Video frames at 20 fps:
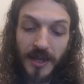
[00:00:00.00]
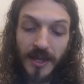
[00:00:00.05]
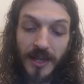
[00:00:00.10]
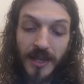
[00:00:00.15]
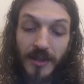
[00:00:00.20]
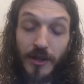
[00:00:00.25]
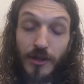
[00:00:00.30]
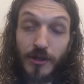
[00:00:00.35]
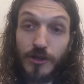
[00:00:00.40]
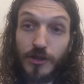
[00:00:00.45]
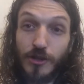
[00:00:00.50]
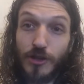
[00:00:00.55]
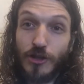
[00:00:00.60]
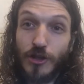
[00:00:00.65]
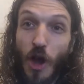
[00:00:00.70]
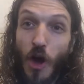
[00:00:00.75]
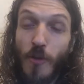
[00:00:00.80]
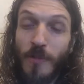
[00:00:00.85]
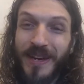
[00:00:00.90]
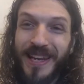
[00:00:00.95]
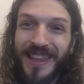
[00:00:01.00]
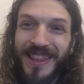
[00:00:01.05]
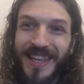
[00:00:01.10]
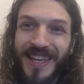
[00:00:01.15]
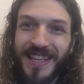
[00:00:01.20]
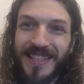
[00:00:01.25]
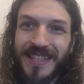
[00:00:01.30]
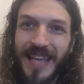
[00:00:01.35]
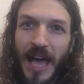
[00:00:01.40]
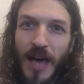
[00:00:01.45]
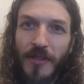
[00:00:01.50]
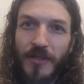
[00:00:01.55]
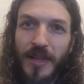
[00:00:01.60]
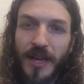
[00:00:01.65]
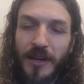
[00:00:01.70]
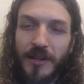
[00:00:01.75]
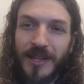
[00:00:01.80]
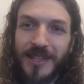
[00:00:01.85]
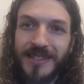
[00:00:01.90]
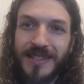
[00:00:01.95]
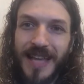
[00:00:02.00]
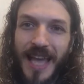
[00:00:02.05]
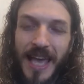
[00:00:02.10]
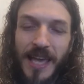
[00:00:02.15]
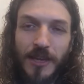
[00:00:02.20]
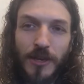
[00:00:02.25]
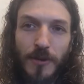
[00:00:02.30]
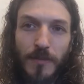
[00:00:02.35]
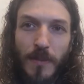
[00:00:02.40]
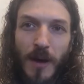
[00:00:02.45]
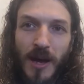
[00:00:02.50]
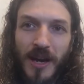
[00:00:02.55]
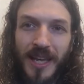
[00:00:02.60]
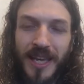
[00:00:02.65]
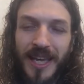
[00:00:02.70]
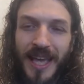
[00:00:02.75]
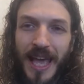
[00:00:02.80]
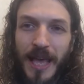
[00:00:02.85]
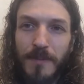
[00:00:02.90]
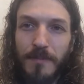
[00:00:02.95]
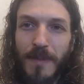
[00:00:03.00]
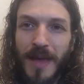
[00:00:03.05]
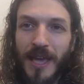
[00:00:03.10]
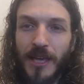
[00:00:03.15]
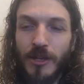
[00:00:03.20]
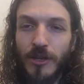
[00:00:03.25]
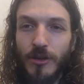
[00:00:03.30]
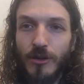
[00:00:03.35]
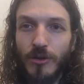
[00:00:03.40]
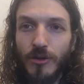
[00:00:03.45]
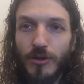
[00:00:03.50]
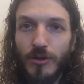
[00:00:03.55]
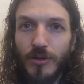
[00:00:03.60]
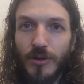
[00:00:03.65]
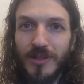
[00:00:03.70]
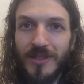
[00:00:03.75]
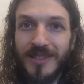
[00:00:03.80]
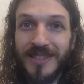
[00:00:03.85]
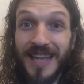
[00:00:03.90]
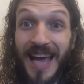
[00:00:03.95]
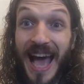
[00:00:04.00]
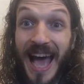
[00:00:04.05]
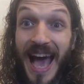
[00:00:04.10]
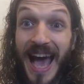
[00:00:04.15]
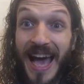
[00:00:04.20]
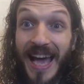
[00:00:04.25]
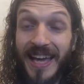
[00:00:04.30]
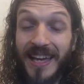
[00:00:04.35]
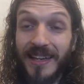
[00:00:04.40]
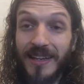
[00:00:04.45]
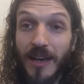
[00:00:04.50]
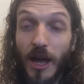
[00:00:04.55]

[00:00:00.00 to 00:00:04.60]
There's so many things out there to take your money and make you die.